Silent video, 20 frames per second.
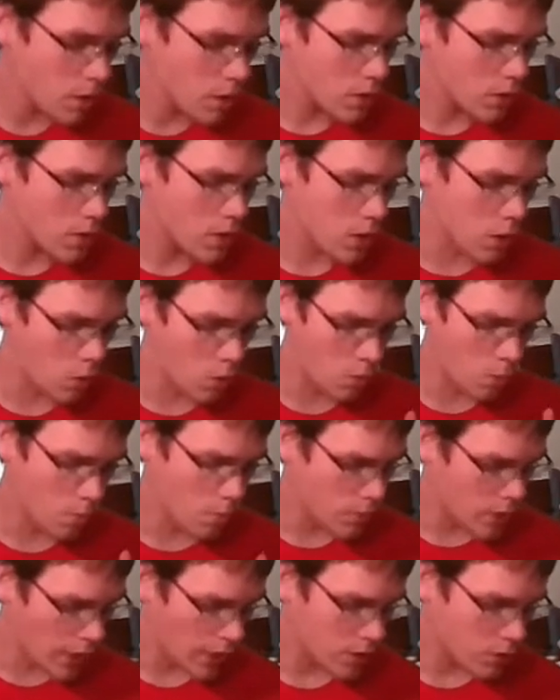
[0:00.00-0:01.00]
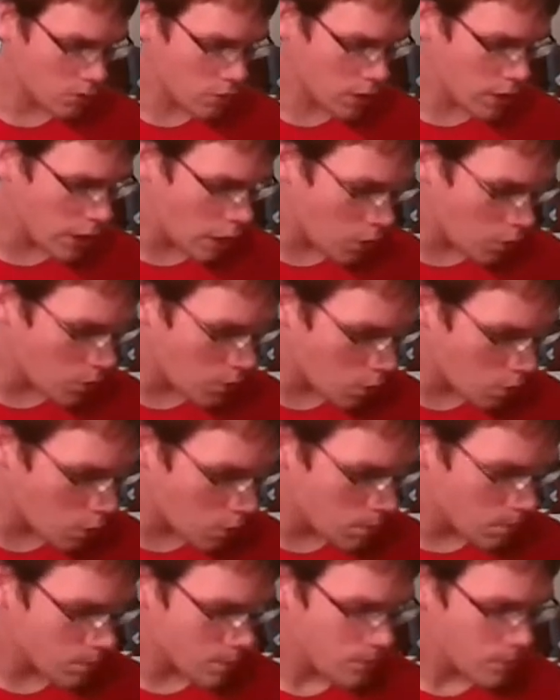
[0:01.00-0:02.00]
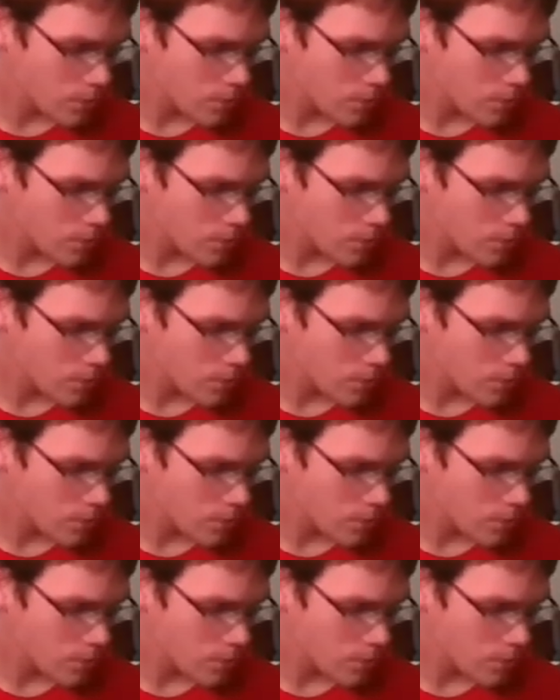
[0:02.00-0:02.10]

So that's really helpful.